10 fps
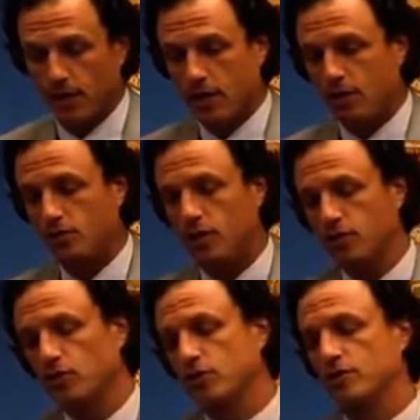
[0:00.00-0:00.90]
There's all
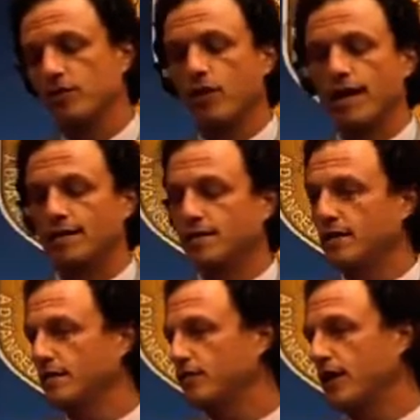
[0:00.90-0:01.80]
sorts of ways
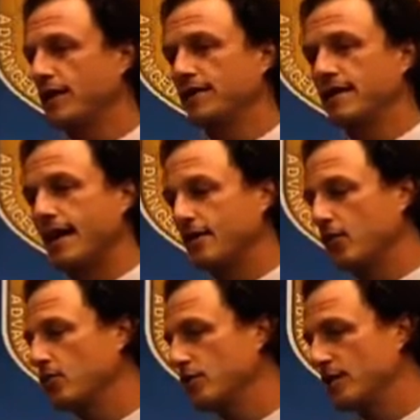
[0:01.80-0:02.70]
of trying to
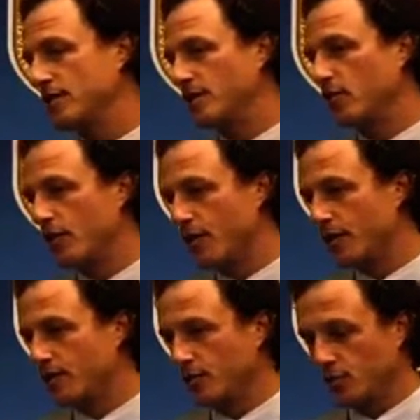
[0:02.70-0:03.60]
diagnose it and deal with it.
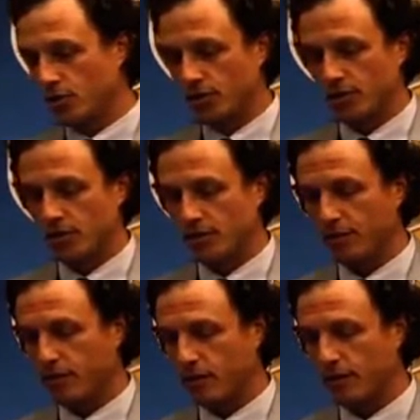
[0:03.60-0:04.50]
It's notoriously
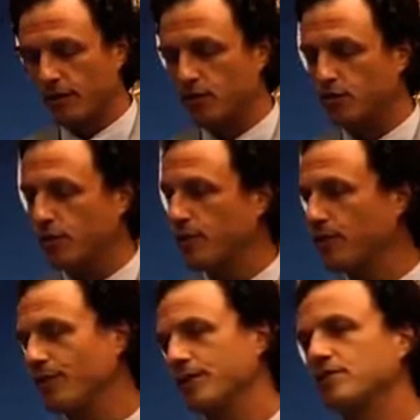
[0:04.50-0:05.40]
difficult, and then treatment
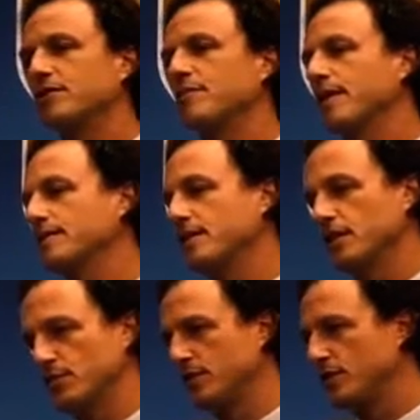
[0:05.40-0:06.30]
really just depends on the
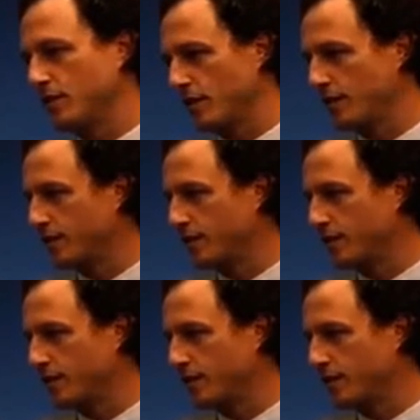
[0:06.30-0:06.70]
specific of